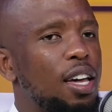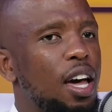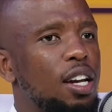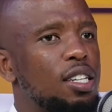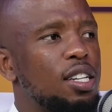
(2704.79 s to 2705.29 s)

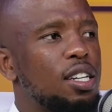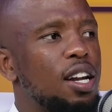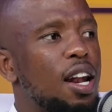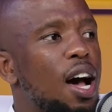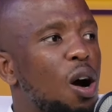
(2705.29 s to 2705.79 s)
And
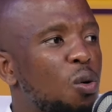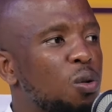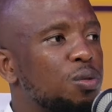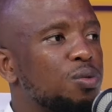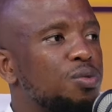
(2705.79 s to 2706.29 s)
now
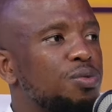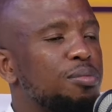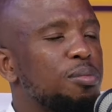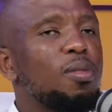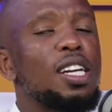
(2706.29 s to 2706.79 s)

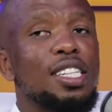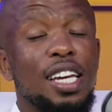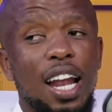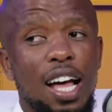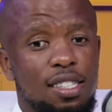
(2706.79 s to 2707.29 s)

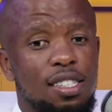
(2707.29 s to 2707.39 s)
tell us,